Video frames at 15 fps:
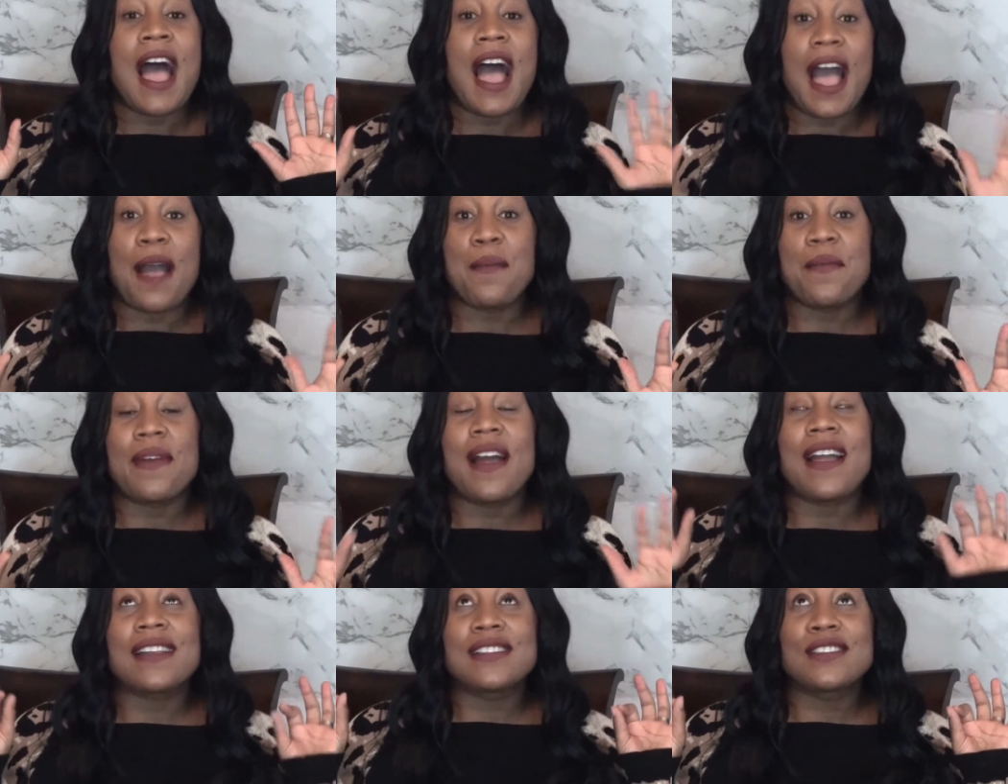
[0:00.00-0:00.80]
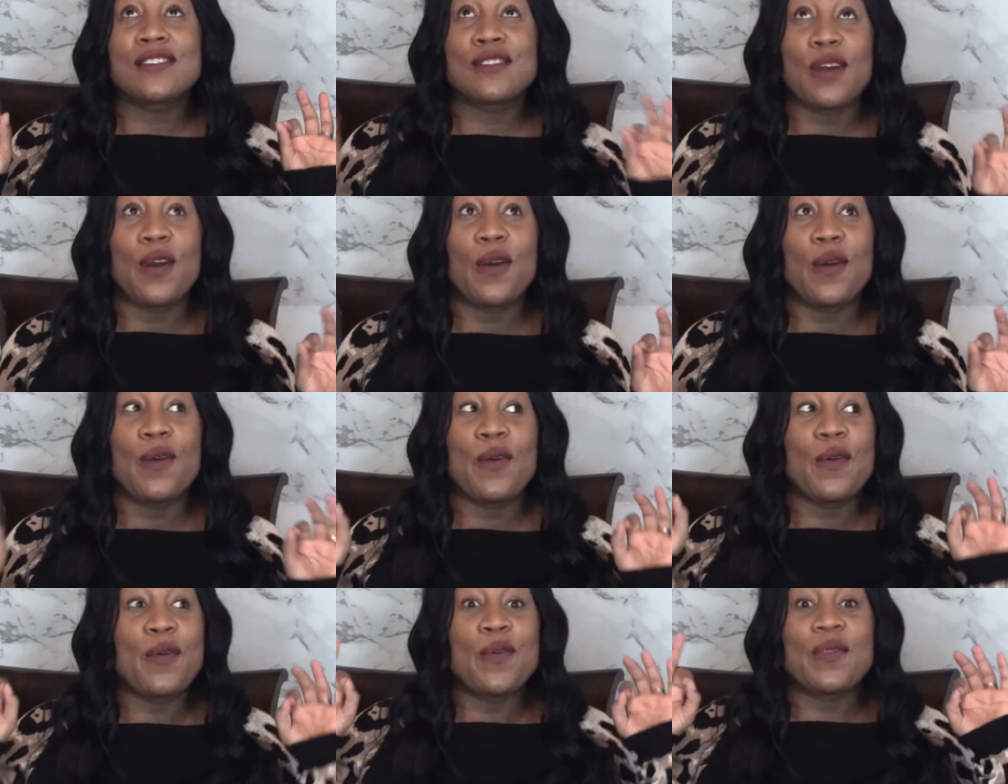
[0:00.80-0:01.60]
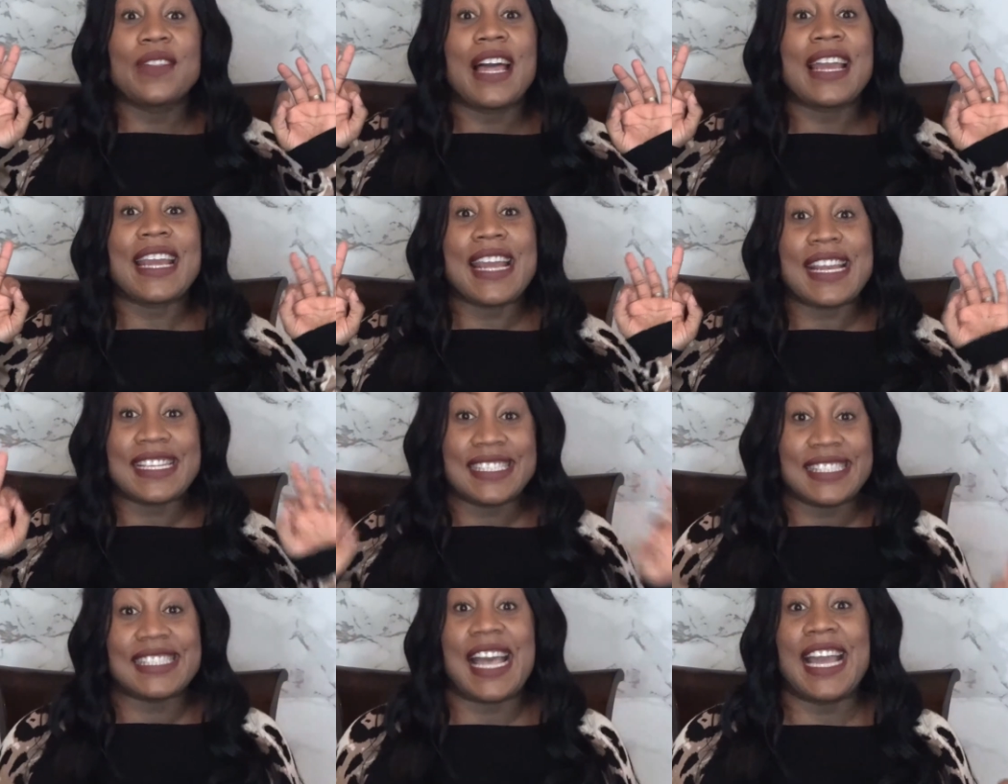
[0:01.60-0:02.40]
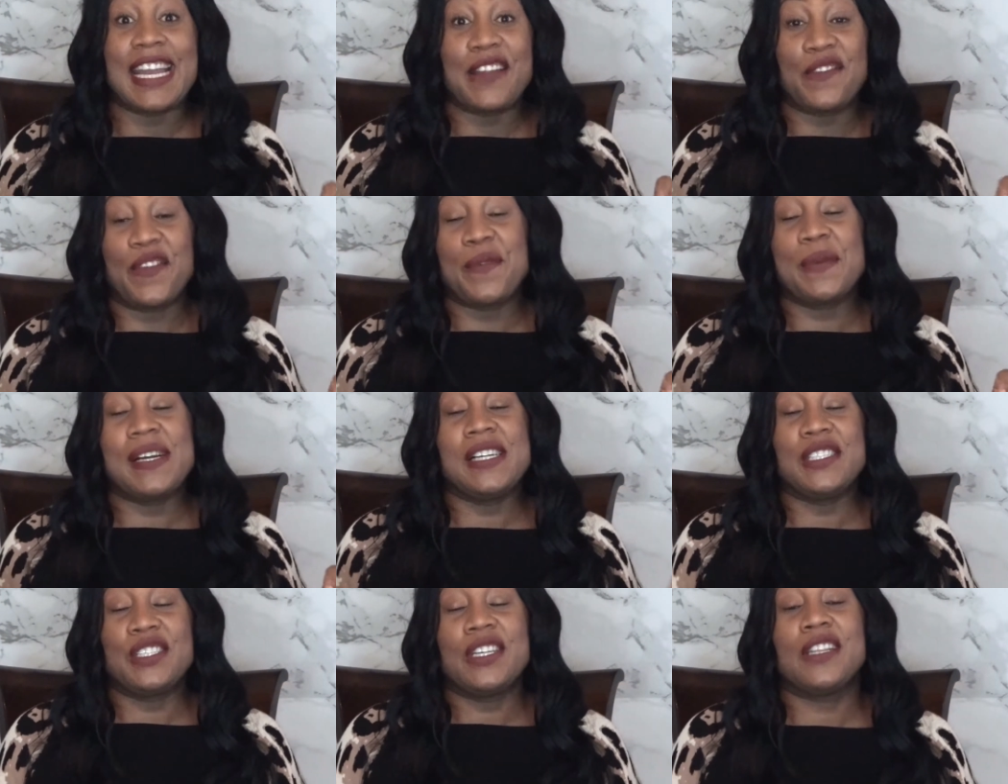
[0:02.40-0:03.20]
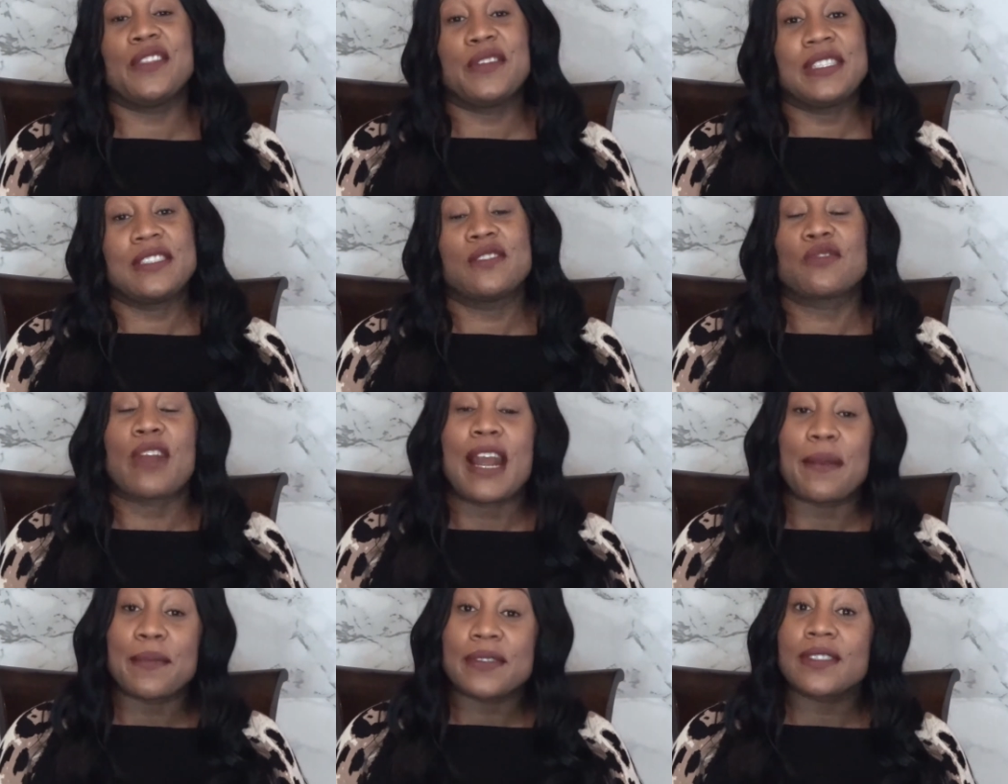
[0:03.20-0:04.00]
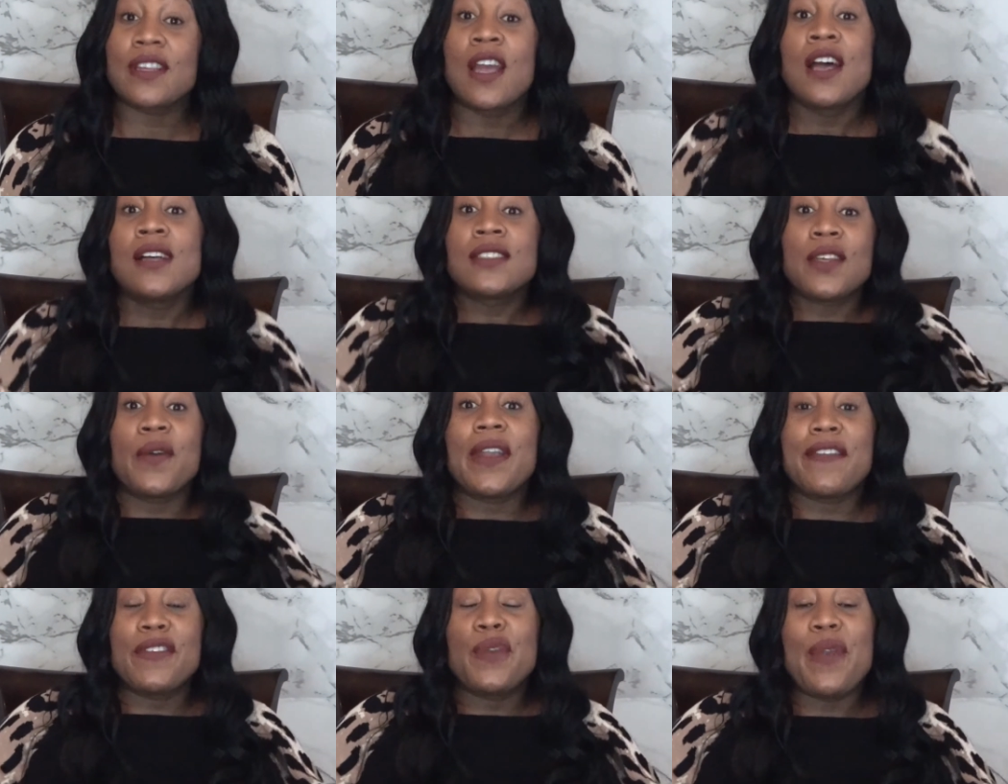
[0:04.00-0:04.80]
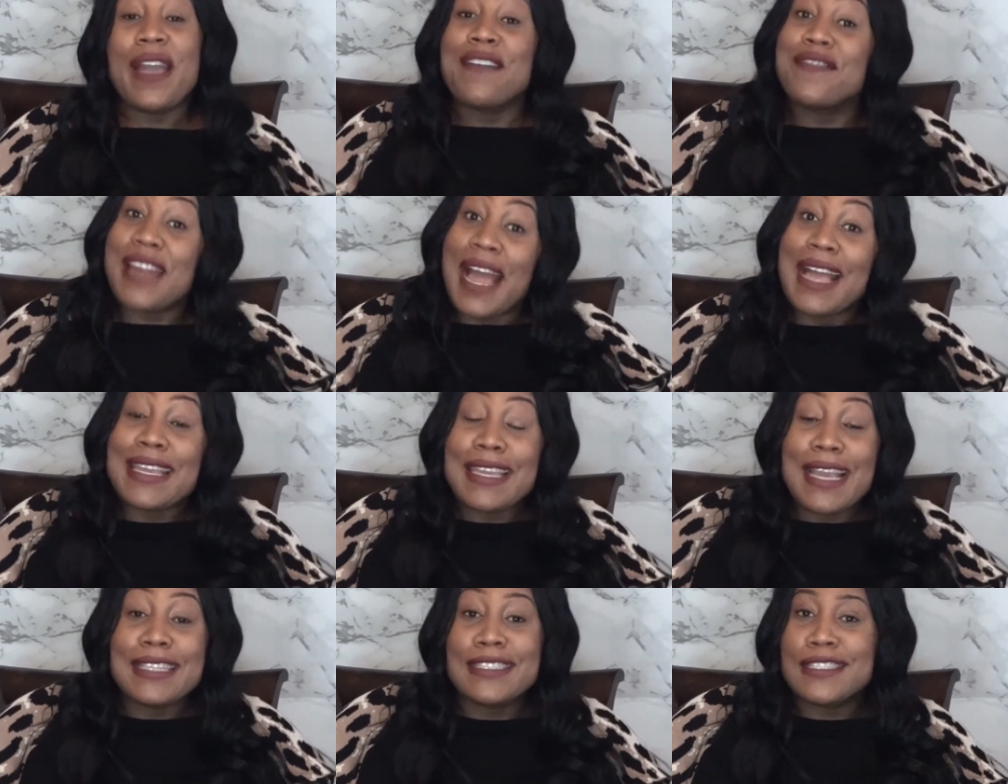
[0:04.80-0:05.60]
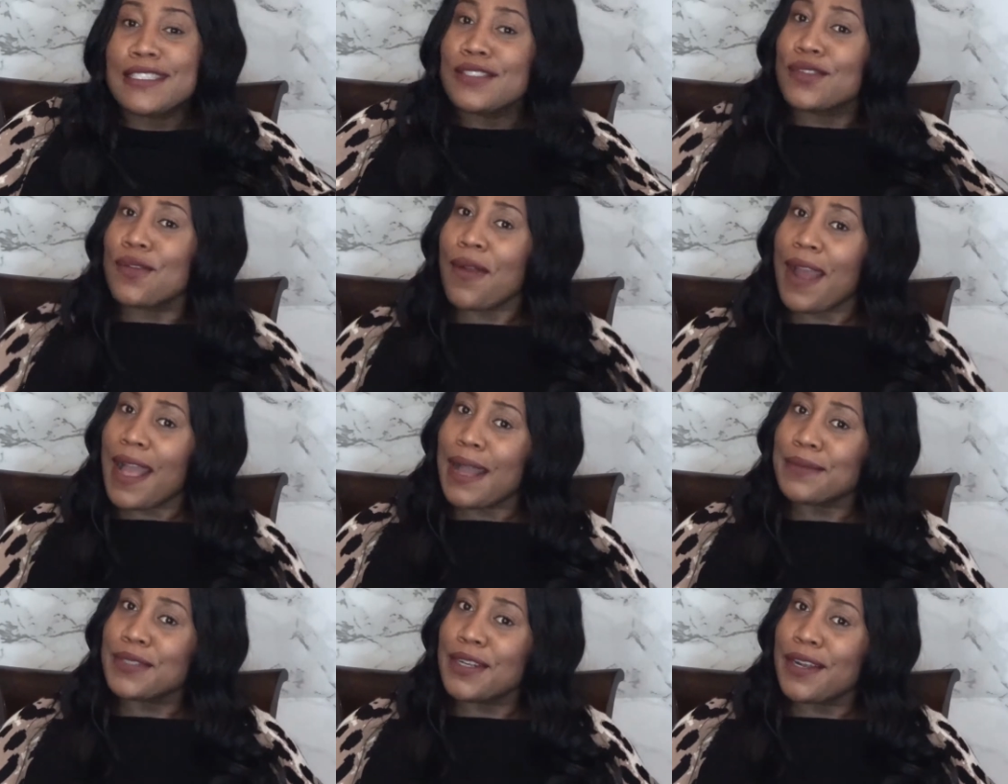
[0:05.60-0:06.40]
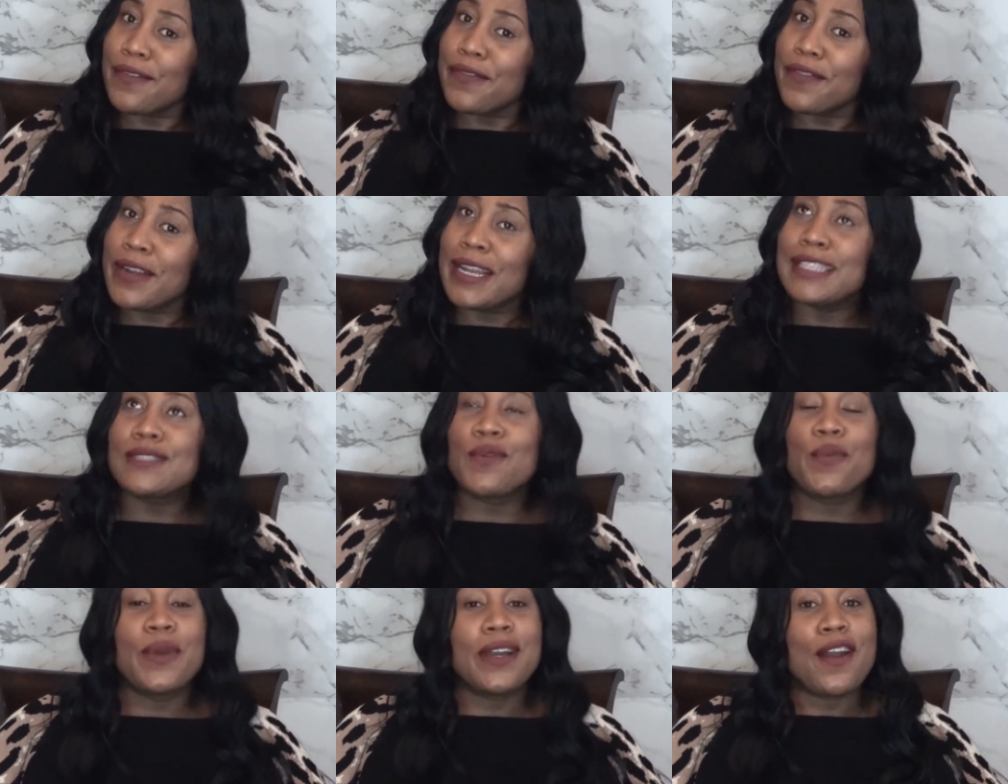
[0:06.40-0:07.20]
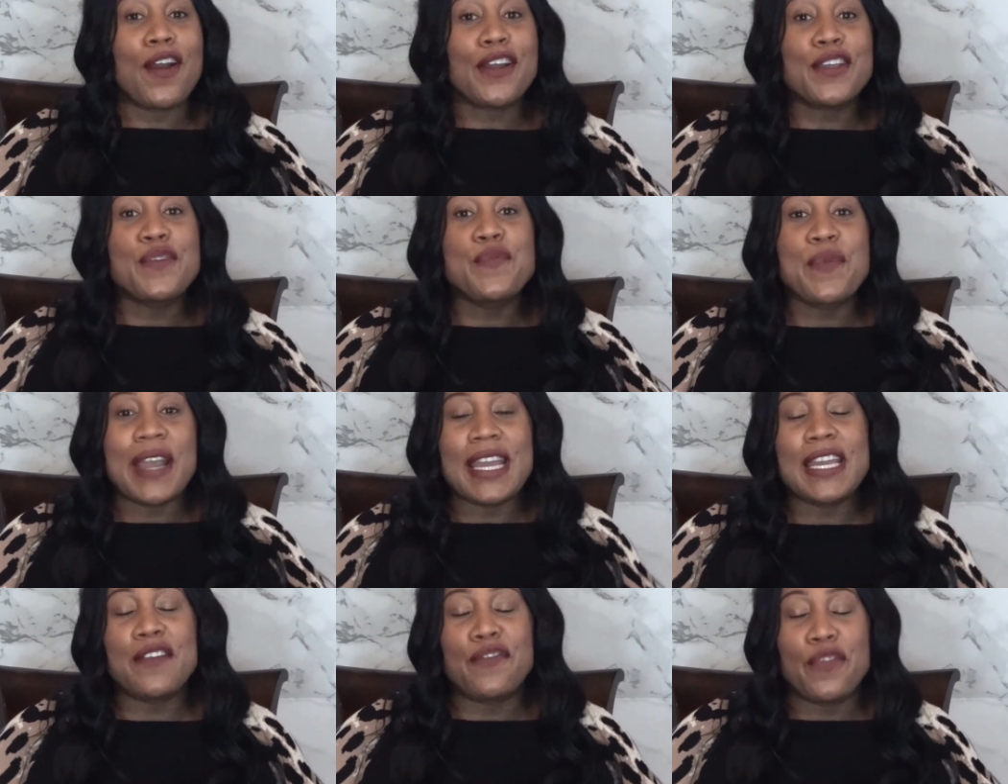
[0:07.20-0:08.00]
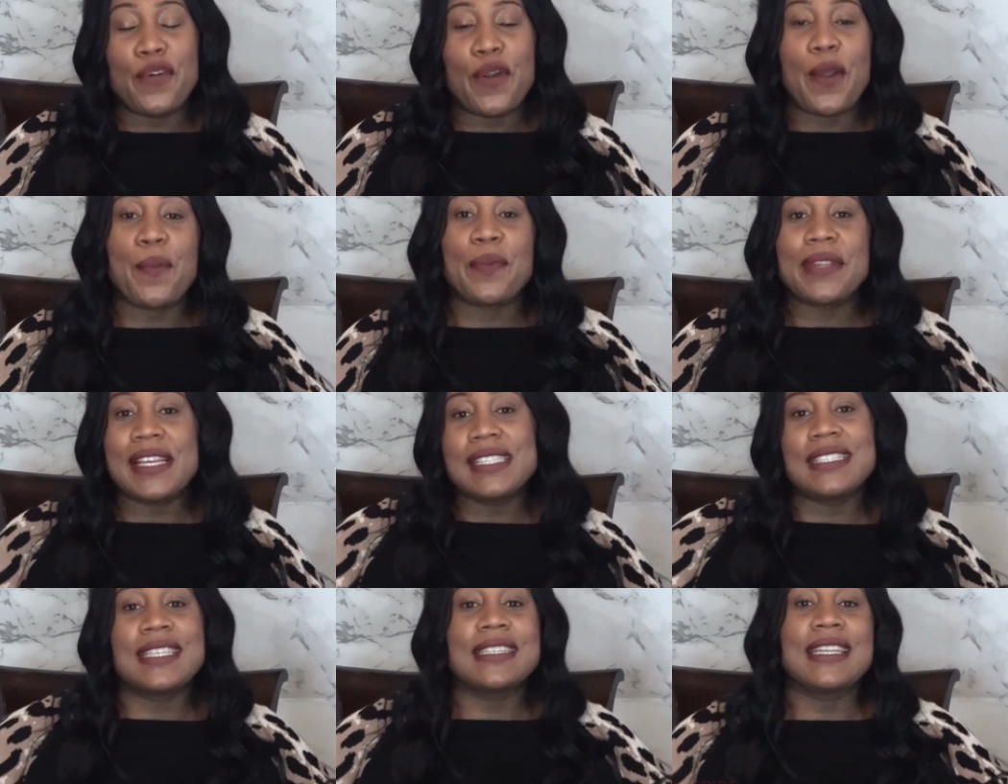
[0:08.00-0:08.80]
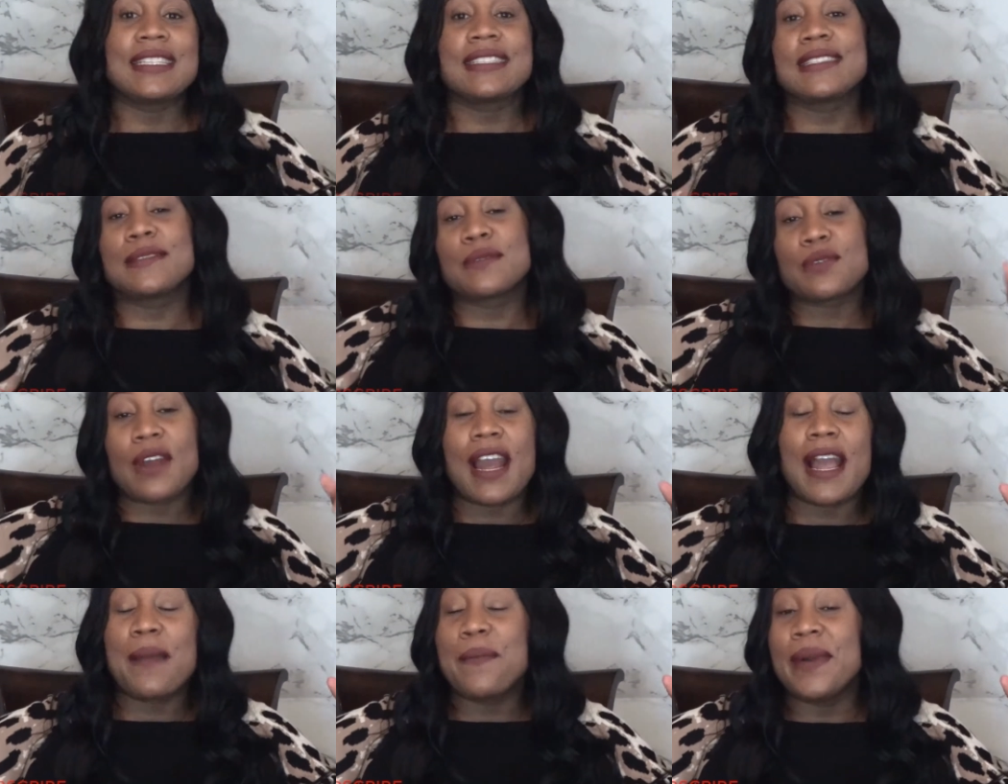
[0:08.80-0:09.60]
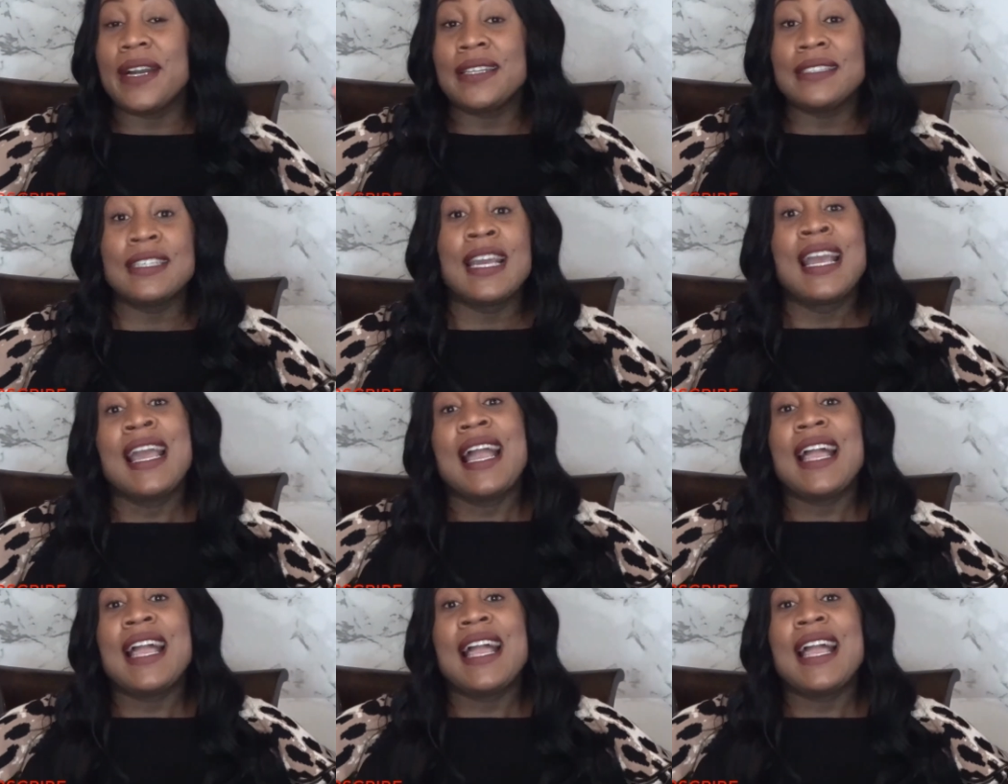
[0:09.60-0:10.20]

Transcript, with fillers: I'm so like excited from 103 subscribers. So if you have not yet subscribed, girlfriends, what are you waiting for? Please hit that subscribe button.